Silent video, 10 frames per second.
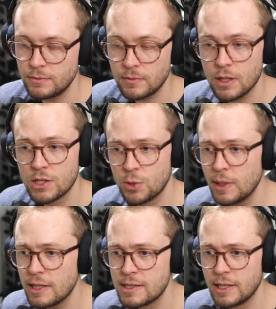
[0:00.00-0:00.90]
So we
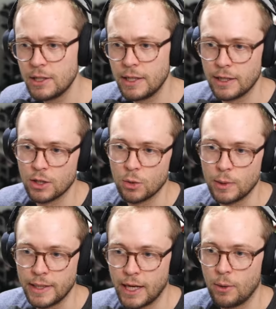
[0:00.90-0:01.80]
can see here, we
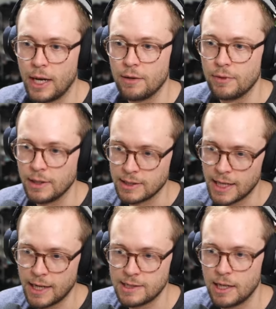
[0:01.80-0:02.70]
now have the
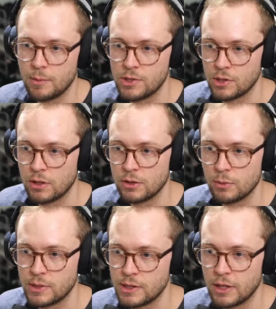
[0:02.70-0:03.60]
exact same result.
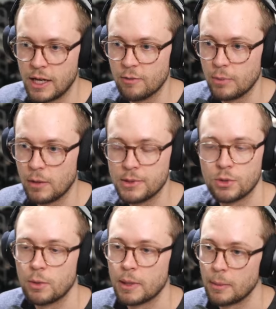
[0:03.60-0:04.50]
We still have
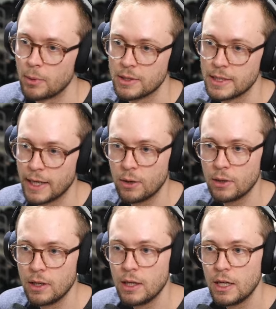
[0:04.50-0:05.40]
Bulbasaur being printed out,
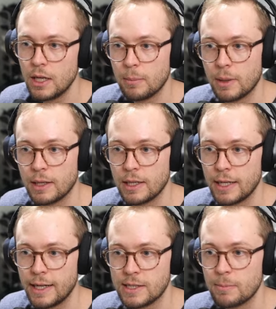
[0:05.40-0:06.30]
but
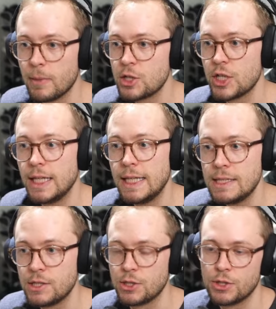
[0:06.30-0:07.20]
it's much
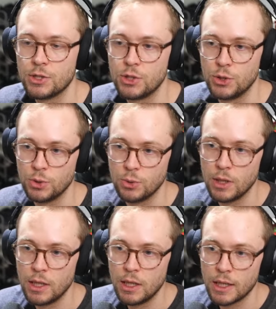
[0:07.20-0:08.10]
easier to
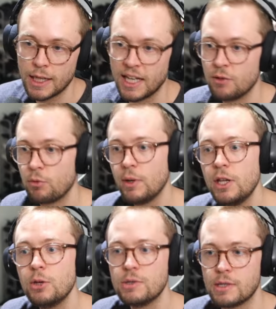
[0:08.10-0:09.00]
kind of
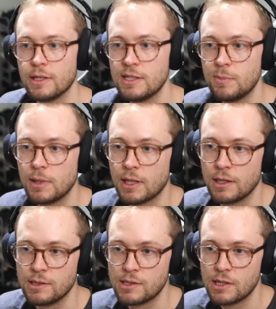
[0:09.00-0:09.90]
reuse this
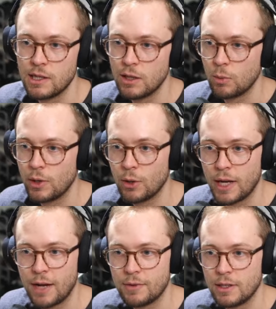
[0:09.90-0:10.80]
because we don't
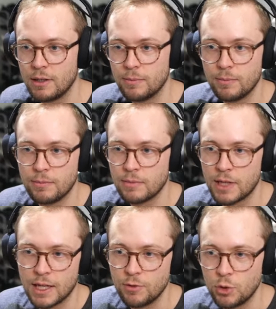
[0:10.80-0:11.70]
have to
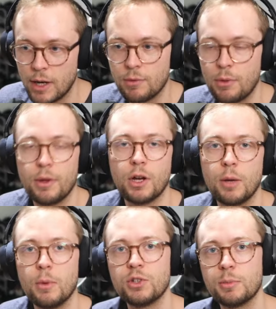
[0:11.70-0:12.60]
kind of do everything on
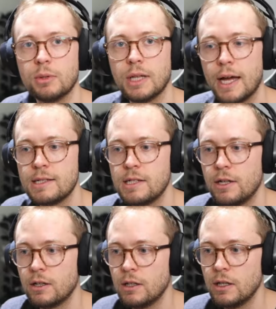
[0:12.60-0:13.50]
multiple lines
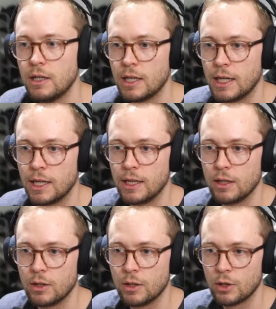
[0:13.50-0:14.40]
here. Uh,
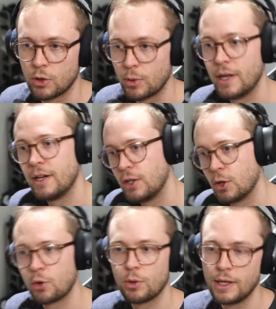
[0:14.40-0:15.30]
create, you know,
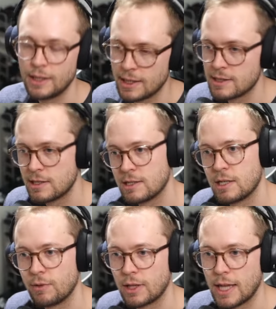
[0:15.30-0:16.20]
create the instance
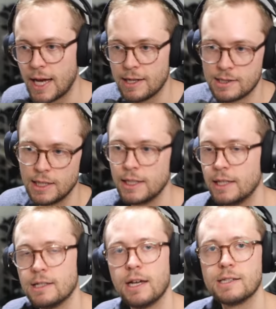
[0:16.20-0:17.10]
of a class and
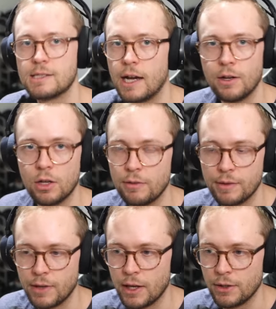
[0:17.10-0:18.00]
then assign all of the
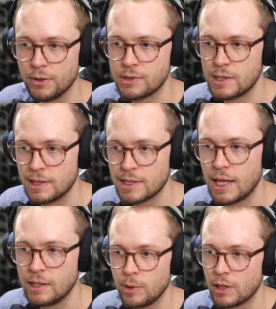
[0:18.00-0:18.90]
values. In this
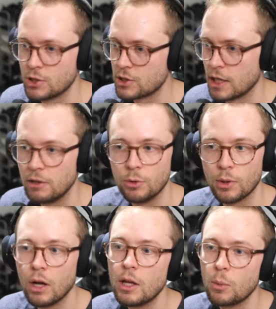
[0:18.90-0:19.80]
case, just kind of do it
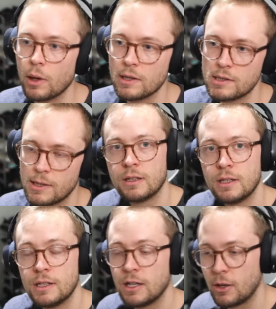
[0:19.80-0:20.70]
all in once.
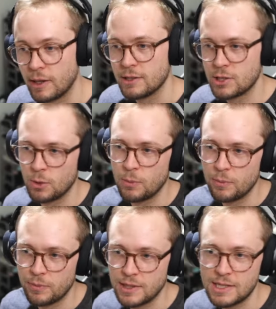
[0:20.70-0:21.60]
All right, so
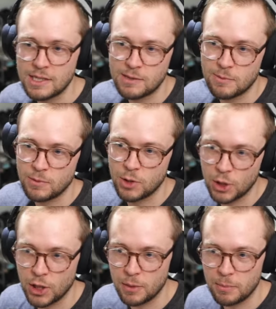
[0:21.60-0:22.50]
this is
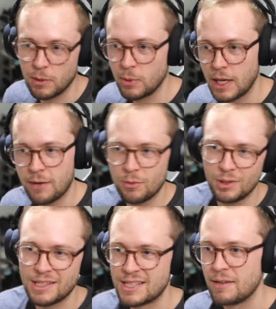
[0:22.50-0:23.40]
good, but we haven't
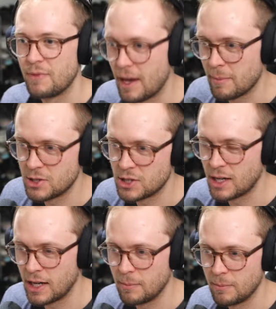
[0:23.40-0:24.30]
really saved that much
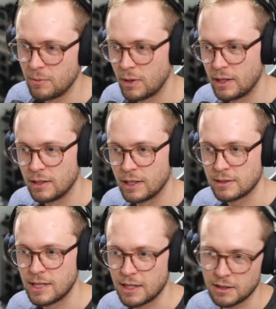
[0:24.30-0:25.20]
time, right? Like
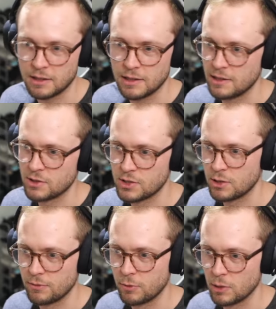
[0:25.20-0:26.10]
technically these are still
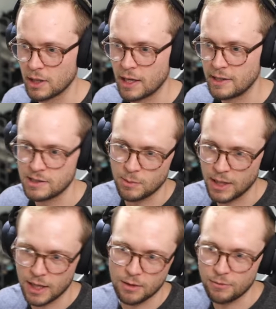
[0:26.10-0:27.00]
four lines and we
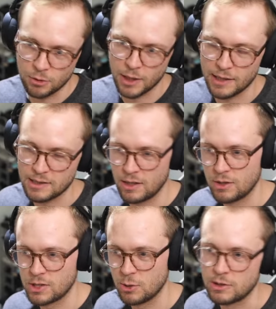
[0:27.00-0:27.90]
had a few lines here,
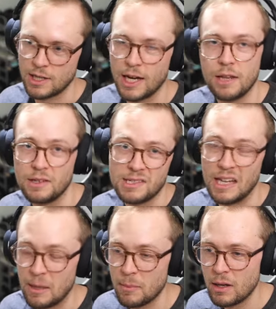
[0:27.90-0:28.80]
so it's kind of the same.